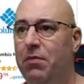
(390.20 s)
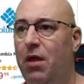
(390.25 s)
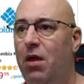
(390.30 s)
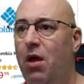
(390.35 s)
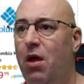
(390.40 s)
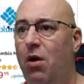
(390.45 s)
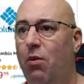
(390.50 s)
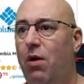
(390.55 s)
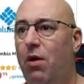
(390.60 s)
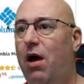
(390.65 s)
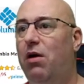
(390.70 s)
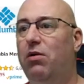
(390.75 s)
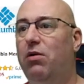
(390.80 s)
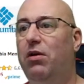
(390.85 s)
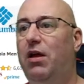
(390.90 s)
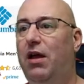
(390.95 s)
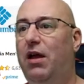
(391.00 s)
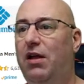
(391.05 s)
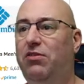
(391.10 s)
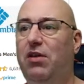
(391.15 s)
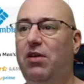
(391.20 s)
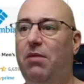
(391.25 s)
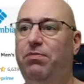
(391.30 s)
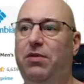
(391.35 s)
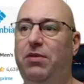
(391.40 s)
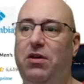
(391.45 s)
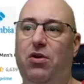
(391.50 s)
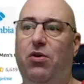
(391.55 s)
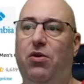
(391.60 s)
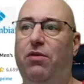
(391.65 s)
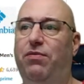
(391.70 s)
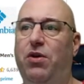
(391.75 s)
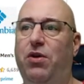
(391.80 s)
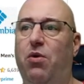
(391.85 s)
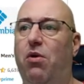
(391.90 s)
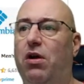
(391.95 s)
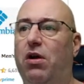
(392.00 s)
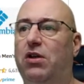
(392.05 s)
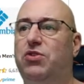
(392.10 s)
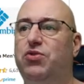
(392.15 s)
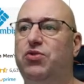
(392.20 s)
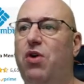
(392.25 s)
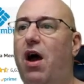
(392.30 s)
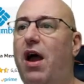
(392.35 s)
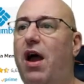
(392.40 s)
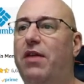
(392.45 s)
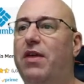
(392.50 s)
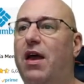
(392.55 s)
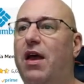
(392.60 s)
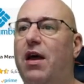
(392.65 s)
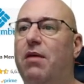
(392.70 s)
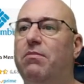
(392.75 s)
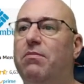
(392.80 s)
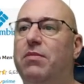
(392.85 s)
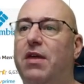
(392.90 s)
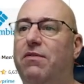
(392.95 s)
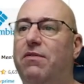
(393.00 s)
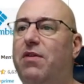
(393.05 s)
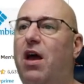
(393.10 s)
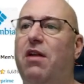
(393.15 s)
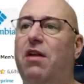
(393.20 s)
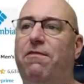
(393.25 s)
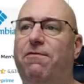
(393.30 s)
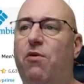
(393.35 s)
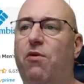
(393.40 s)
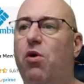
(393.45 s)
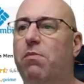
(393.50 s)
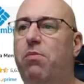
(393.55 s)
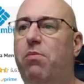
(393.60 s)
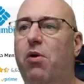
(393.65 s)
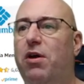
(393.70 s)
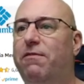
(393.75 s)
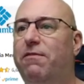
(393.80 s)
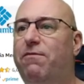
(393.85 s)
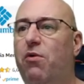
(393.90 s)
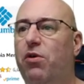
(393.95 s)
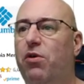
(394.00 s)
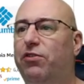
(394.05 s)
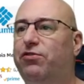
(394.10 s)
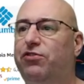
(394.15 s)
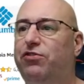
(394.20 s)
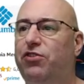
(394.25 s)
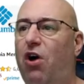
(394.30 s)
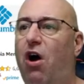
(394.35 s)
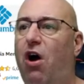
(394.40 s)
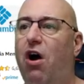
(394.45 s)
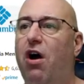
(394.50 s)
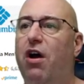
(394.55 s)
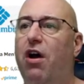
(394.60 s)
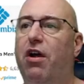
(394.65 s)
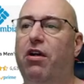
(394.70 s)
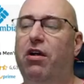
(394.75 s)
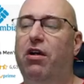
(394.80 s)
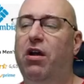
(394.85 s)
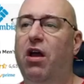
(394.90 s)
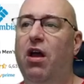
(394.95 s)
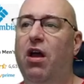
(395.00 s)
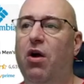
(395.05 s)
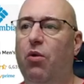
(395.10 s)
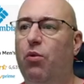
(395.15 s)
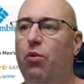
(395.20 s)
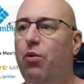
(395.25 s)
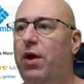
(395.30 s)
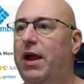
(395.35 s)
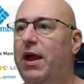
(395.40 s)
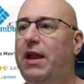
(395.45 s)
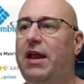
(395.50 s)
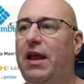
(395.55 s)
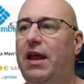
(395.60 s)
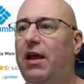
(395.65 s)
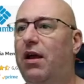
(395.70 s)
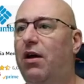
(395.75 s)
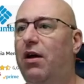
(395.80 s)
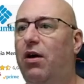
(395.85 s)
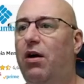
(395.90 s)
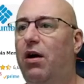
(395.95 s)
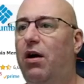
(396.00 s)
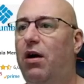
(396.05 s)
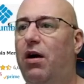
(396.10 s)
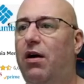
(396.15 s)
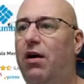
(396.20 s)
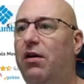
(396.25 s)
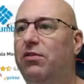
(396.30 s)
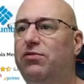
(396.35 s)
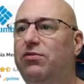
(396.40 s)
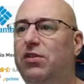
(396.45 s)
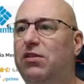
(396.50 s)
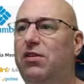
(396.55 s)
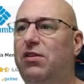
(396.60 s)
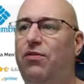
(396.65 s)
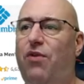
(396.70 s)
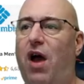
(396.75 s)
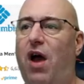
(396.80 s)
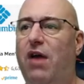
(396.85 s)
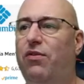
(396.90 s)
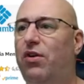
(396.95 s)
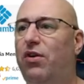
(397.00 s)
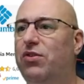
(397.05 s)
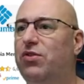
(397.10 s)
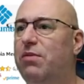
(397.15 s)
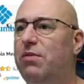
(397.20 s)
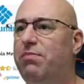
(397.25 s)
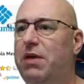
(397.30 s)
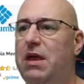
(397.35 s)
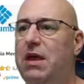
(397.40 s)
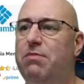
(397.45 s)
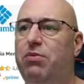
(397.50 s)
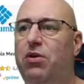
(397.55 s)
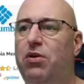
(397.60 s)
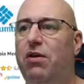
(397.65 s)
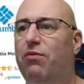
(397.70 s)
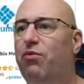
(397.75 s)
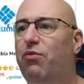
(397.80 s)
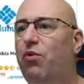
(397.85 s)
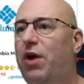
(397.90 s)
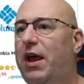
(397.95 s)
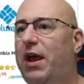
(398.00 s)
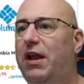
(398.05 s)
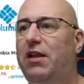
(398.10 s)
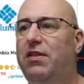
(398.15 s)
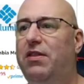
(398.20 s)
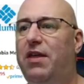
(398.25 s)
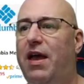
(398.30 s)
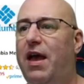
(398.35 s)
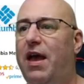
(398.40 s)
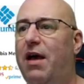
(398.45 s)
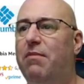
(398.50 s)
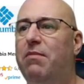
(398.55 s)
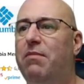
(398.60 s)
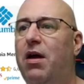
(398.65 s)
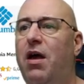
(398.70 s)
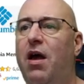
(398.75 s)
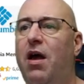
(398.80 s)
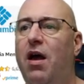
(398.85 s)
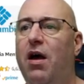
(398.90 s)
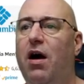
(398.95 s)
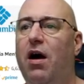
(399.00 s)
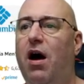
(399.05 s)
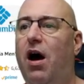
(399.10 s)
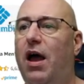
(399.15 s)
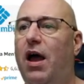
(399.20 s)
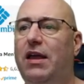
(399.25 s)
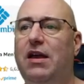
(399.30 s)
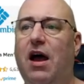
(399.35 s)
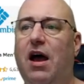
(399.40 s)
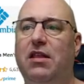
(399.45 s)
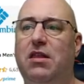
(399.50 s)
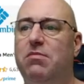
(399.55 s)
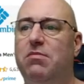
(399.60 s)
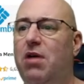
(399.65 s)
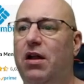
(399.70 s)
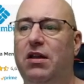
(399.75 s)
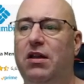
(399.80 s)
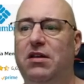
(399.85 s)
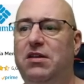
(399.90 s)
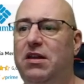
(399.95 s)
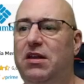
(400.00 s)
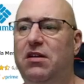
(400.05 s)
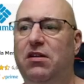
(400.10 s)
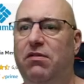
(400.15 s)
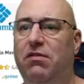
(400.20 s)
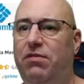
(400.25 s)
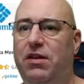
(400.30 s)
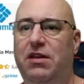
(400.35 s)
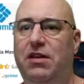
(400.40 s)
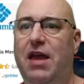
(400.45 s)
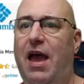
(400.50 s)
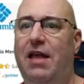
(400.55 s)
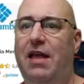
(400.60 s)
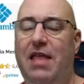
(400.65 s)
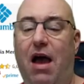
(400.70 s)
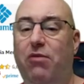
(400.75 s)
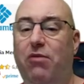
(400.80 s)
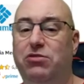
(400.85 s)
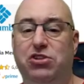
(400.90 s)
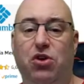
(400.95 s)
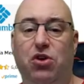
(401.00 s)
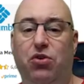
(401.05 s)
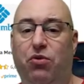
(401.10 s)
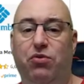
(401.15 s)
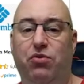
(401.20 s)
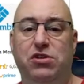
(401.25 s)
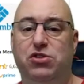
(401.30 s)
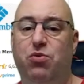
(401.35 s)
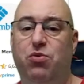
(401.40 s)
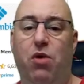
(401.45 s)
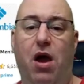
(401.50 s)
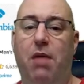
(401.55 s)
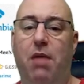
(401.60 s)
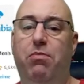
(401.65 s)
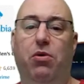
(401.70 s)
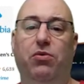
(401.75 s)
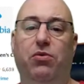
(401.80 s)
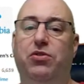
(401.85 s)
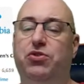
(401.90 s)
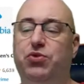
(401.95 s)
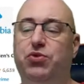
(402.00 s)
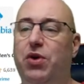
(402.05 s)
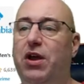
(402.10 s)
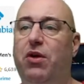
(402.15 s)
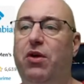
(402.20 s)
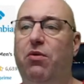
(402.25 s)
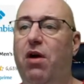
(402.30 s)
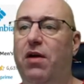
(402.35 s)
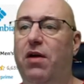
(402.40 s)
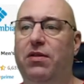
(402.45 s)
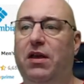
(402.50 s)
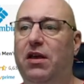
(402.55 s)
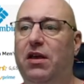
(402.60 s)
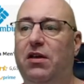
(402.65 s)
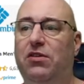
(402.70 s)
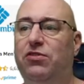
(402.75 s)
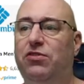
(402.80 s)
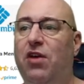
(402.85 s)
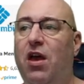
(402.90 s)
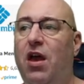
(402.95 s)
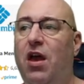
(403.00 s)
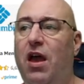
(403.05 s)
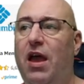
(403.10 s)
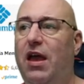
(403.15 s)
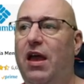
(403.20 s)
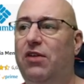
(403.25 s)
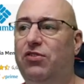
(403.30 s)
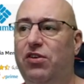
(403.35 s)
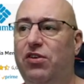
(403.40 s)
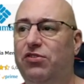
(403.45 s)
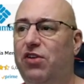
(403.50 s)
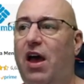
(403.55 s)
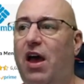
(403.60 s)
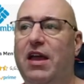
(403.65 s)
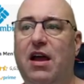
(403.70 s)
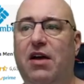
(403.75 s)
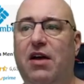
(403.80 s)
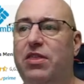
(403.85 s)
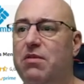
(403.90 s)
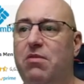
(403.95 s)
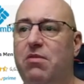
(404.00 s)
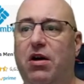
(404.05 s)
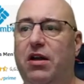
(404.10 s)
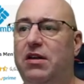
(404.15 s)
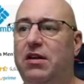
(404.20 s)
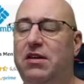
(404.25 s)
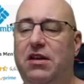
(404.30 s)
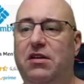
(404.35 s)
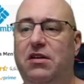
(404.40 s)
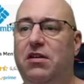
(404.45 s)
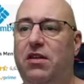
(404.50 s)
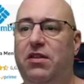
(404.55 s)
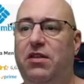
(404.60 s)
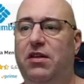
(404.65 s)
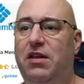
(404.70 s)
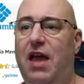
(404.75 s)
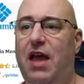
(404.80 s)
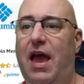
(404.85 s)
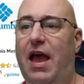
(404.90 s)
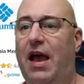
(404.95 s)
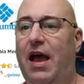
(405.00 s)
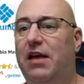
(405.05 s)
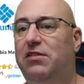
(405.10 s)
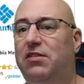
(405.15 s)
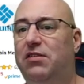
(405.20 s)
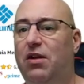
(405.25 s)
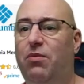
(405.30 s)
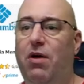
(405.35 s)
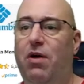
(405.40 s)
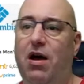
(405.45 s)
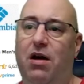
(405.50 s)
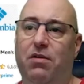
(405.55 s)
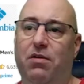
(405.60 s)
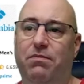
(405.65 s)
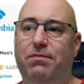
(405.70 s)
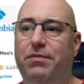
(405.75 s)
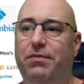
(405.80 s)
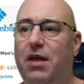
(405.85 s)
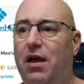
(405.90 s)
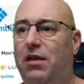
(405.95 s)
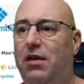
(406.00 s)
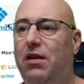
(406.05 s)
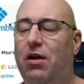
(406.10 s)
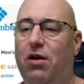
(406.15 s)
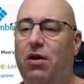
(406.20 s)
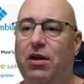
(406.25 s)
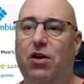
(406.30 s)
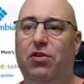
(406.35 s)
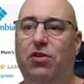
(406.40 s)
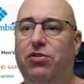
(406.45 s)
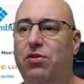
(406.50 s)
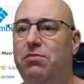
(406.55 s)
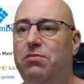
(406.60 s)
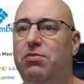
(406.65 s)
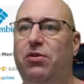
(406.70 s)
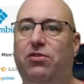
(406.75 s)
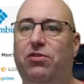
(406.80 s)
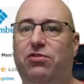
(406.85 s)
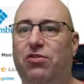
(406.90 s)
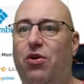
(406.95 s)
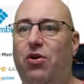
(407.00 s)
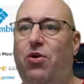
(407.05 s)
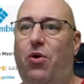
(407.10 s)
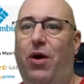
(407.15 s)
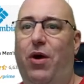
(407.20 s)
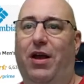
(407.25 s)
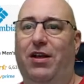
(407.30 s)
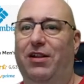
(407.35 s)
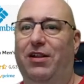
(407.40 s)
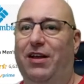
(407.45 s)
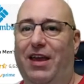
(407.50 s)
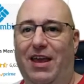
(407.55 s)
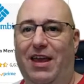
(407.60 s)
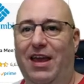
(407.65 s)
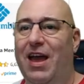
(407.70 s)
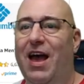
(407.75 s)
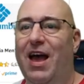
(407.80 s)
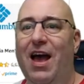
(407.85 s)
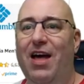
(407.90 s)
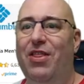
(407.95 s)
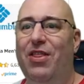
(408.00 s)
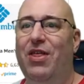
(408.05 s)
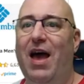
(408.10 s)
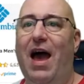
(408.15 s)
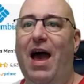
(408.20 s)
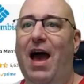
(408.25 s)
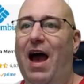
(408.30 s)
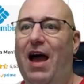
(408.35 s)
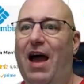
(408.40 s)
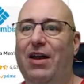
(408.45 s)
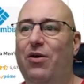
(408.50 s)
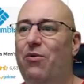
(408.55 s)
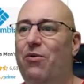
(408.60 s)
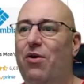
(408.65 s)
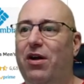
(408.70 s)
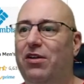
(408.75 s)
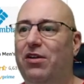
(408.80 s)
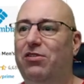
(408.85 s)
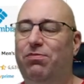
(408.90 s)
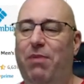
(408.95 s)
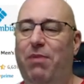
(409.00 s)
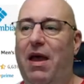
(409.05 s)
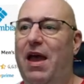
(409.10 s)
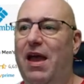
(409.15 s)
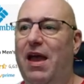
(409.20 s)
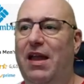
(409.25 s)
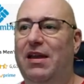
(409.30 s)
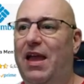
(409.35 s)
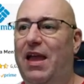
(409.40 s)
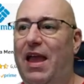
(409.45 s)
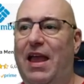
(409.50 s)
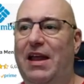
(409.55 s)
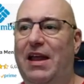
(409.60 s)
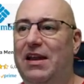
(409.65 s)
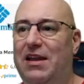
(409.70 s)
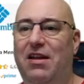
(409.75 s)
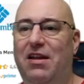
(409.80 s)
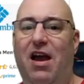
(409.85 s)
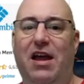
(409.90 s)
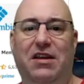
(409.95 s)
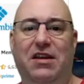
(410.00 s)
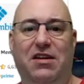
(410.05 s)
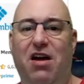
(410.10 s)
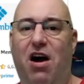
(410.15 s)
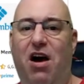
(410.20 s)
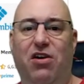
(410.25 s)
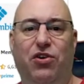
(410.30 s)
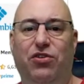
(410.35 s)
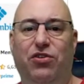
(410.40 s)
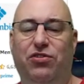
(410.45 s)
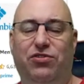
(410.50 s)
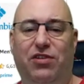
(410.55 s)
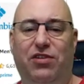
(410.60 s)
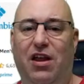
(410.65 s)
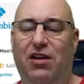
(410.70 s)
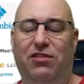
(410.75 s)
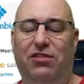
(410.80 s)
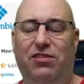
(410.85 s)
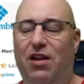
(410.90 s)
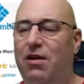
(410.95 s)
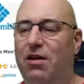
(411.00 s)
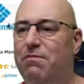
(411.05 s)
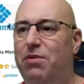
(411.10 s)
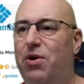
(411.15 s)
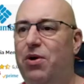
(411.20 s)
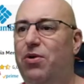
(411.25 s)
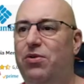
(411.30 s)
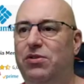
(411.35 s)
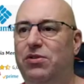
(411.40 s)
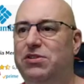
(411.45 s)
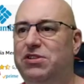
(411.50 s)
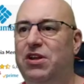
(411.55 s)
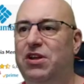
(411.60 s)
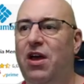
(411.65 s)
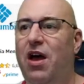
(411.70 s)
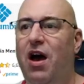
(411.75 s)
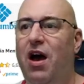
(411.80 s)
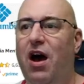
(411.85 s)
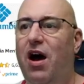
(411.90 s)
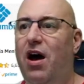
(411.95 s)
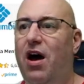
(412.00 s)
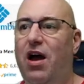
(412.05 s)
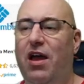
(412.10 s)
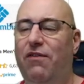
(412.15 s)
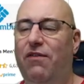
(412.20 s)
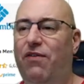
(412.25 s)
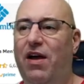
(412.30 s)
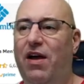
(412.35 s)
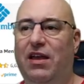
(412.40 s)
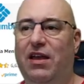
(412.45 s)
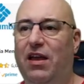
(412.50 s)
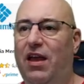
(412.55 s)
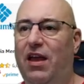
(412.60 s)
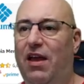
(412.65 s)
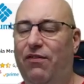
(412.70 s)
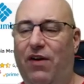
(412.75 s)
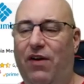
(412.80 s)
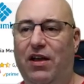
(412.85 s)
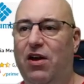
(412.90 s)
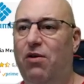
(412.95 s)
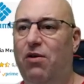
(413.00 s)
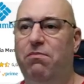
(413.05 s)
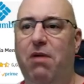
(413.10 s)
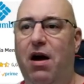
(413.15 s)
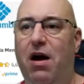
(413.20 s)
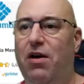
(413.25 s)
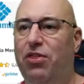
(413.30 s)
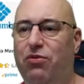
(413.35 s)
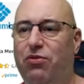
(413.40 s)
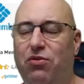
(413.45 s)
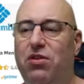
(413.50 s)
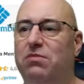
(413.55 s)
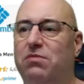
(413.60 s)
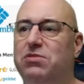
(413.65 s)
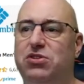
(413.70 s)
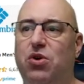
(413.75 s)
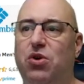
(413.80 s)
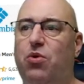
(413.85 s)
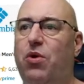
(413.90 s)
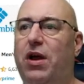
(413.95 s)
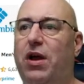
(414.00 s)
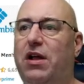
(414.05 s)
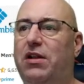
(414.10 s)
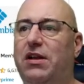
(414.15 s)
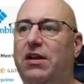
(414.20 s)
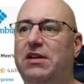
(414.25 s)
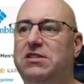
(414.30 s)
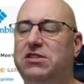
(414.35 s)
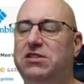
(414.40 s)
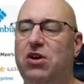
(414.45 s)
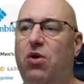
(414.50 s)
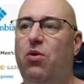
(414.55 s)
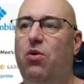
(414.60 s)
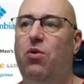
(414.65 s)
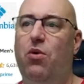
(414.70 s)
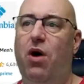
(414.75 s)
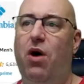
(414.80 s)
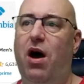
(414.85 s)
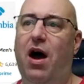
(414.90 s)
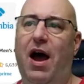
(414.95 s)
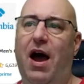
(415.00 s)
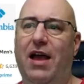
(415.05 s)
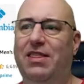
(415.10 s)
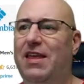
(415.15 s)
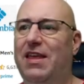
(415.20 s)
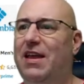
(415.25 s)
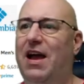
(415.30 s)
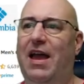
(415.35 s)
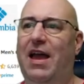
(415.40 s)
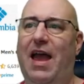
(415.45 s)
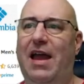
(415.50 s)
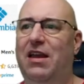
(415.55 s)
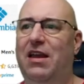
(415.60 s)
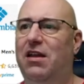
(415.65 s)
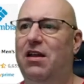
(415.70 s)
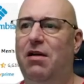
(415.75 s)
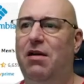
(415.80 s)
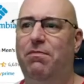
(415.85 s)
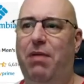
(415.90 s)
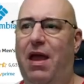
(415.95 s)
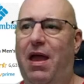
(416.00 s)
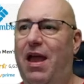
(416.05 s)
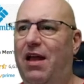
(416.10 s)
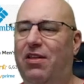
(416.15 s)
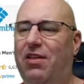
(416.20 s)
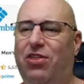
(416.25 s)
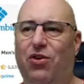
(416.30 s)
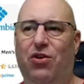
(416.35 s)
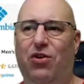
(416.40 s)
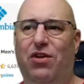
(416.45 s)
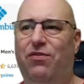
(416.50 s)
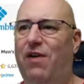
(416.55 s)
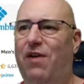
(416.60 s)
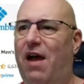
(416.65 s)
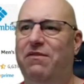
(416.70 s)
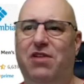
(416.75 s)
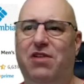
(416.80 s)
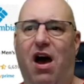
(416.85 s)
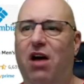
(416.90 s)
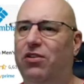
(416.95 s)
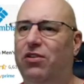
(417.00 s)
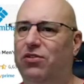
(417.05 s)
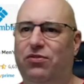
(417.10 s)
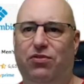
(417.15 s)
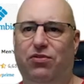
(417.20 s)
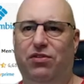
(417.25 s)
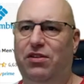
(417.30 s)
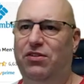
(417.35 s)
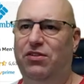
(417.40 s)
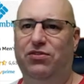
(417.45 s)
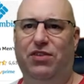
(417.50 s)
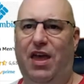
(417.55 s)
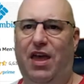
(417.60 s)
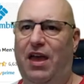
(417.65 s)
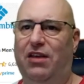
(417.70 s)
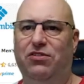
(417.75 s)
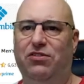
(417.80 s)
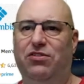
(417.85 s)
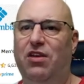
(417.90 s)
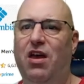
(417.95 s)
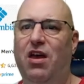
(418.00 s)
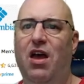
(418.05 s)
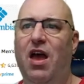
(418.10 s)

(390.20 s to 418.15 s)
Well, it's up to you if you want to try them. They've got a 4.4 star rating. 6,500 people have rated them. I got them on a deal of the day. That was the only reason why I pulled the trigger on these, is because I got them on a deal of the day. I said, well, I go through boots so quickly that I don't want to spend $80, $90 at a set of boots if I go through them so quickly. So I think I ended up paying $35 for these things.